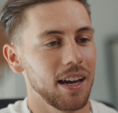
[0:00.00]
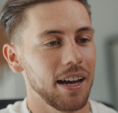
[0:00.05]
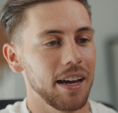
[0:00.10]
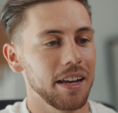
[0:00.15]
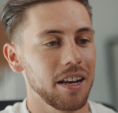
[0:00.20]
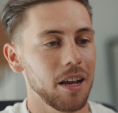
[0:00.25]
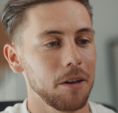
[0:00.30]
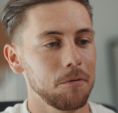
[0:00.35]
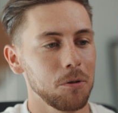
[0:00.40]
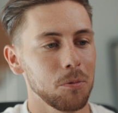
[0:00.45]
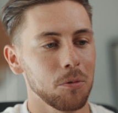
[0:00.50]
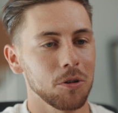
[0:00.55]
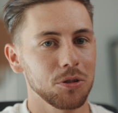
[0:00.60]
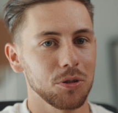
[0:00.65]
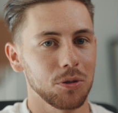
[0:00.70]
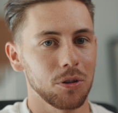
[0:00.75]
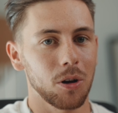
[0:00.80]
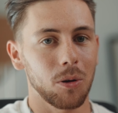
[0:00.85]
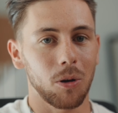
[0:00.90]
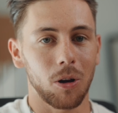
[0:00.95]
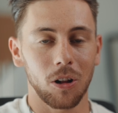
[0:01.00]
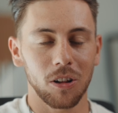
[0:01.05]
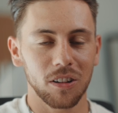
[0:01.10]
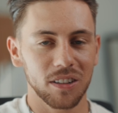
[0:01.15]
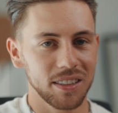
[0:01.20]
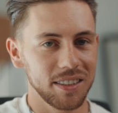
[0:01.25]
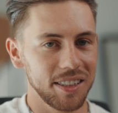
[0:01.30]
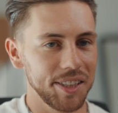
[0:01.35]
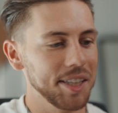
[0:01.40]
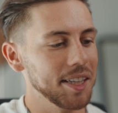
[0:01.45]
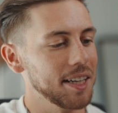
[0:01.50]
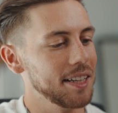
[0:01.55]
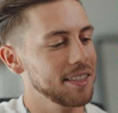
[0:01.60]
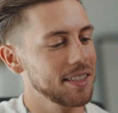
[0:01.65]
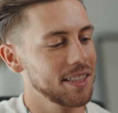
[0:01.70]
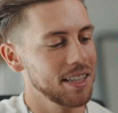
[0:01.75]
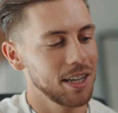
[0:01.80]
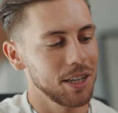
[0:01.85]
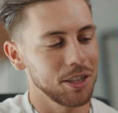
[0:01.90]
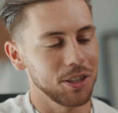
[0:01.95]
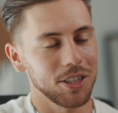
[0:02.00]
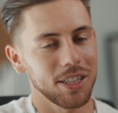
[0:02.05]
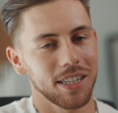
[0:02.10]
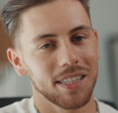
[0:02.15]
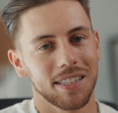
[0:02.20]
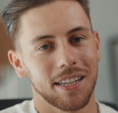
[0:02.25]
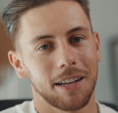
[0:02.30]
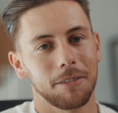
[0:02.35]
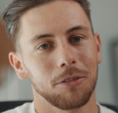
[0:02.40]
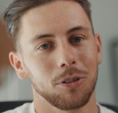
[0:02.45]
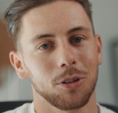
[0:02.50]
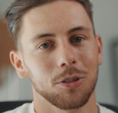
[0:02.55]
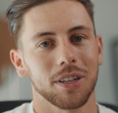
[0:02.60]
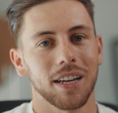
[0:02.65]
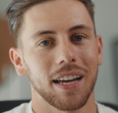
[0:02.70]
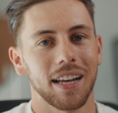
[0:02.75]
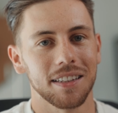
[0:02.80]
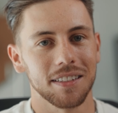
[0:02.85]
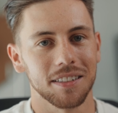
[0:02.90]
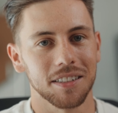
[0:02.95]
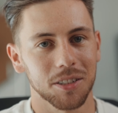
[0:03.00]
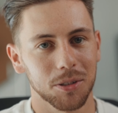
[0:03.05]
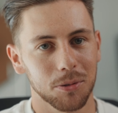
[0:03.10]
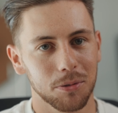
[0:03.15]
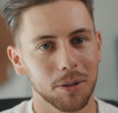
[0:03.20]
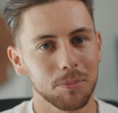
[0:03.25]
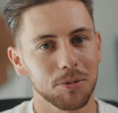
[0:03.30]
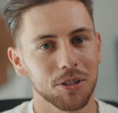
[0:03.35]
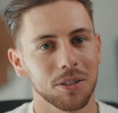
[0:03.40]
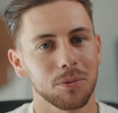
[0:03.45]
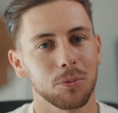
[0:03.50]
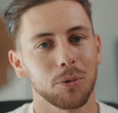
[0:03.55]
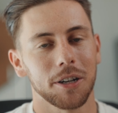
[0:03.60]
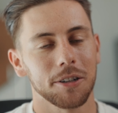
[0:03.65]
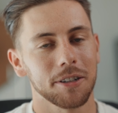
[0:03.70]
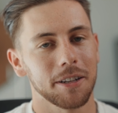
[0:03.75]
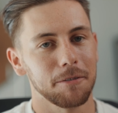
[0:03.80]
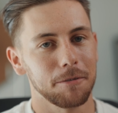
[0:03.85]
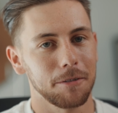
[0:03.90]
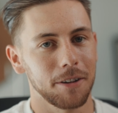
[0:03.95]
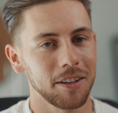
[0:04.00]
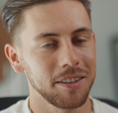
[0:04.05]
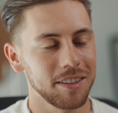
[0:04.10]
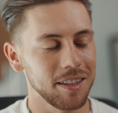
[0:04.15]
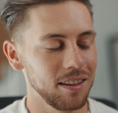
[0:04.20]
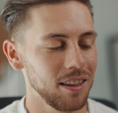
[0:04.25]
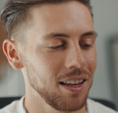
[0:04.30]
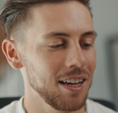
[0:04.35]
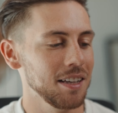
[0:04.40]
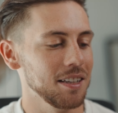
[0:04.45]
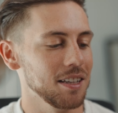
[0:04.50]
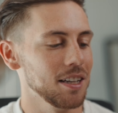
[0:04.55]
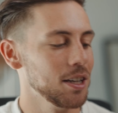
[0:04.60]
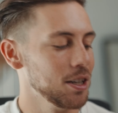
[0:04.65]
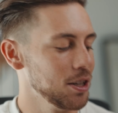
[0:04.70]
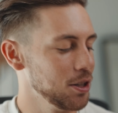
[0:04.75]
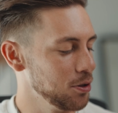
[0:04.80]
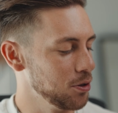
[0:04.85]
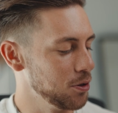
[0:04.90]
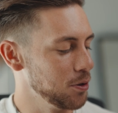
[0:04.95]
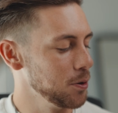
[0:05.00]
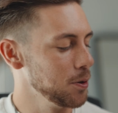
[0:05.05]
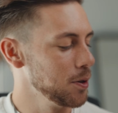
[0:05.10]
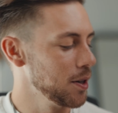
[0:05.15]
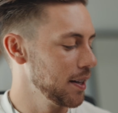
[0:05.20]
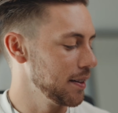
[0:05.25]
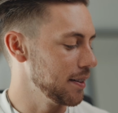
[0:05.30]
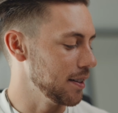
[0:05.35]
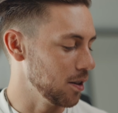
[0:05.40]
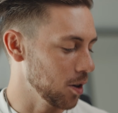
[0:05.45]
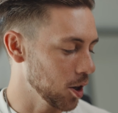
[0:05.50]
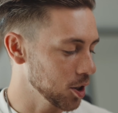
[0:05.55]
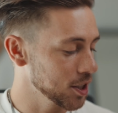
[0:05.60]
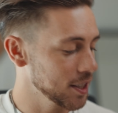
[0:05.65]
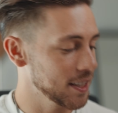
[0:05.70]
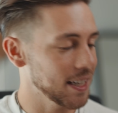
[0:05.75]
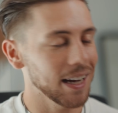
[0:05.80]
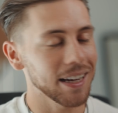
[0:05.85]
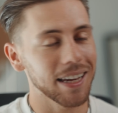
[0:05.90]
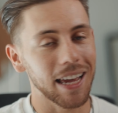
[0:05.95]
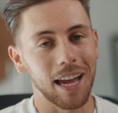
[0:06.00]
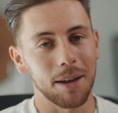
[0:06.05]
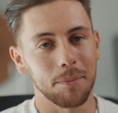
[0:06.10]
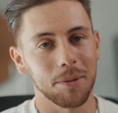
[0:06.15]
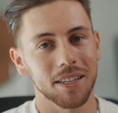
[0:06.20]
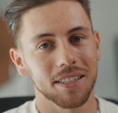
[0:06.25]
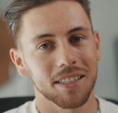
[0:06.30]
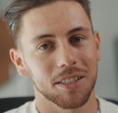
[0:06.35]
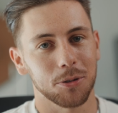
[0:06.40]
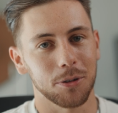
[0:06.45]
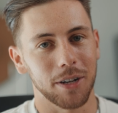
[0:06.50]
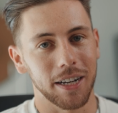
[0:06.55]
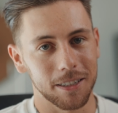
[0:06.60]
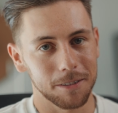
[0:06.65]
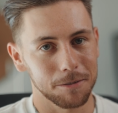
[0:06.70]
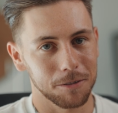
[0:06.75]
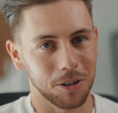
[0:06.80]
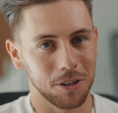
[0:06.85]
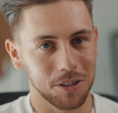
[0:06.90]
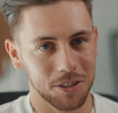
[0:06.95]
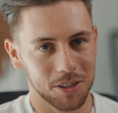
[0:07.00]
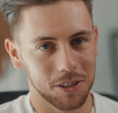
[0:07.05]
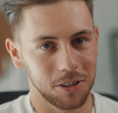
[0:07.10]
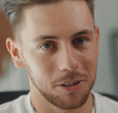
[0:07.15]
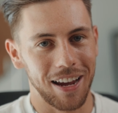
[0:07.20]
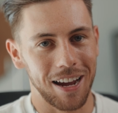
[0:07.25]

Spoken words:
And if you want to know all the details, just have a look at the description where you can find the link to the Logitech MX Creative Console.